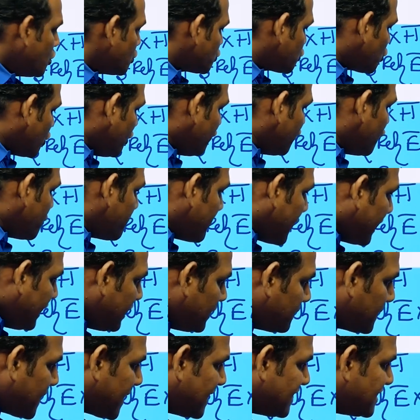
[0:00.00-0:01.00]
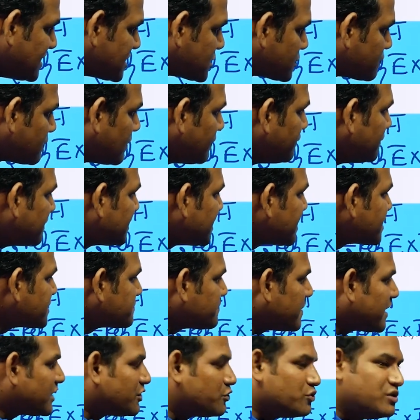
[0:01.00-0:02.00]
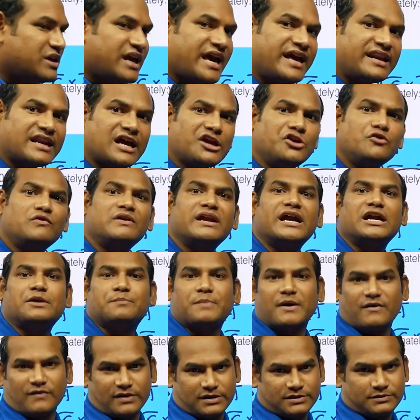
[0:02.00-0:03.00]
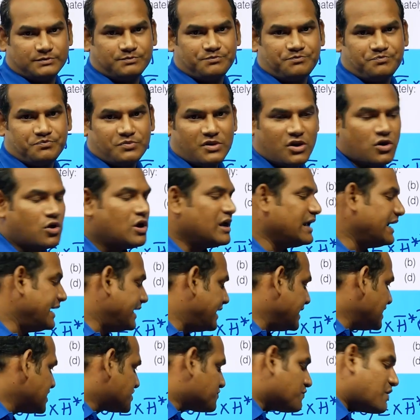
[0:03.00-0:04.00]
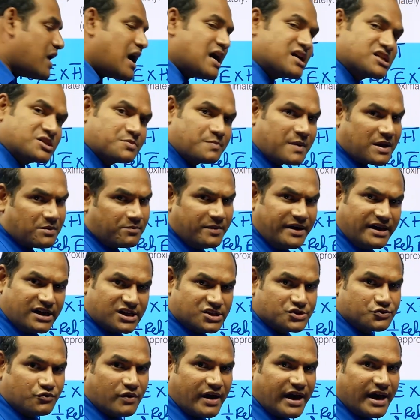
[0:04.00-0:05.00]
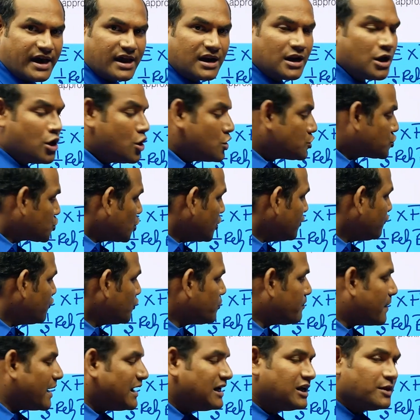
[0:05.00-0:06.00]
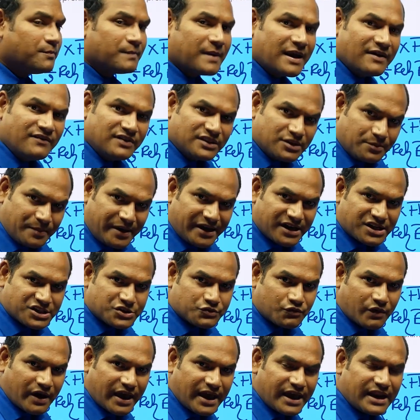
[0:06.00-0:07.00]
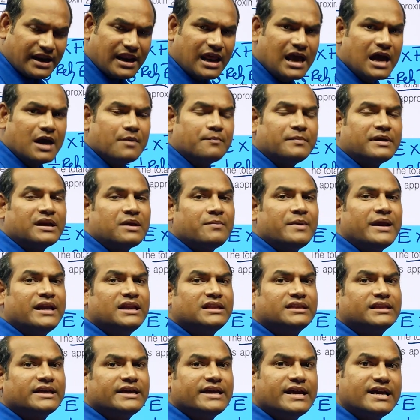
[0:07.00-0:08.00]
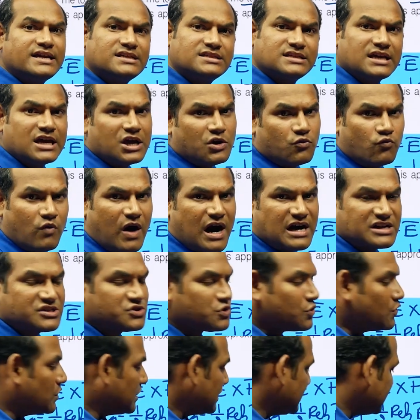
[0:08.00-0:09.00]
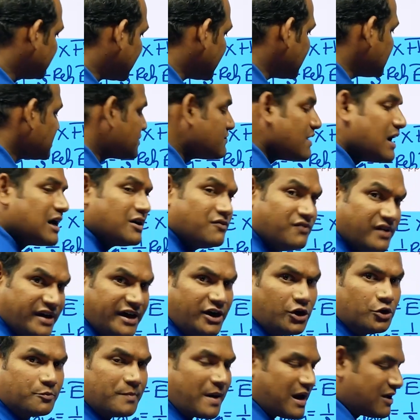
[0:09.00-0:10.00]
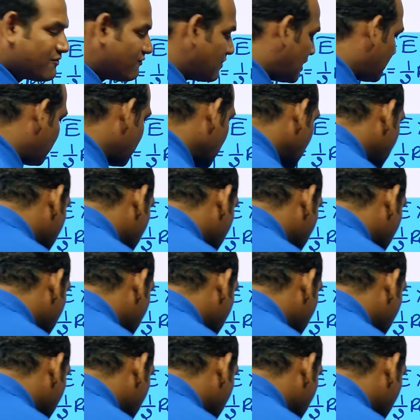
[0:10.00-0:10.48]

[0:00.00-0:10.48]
So if you multiply this one with respect to area, you will get power. It is watts per meter square. So if you multiply with meter square, remaining thing is watts only. That is what we need to perform.